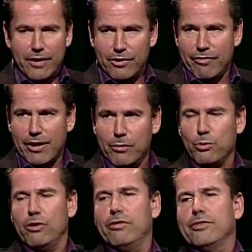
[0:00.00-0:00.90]
the final
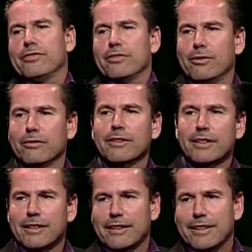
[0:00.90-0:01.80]
approvals. So,
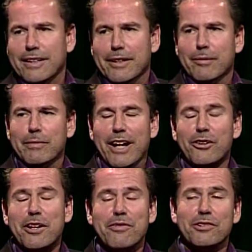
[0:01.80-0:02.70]
yeah, a
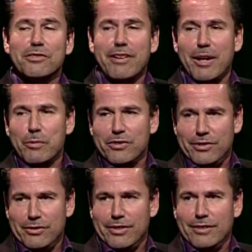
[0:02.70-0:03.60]
lot of things have happened since then.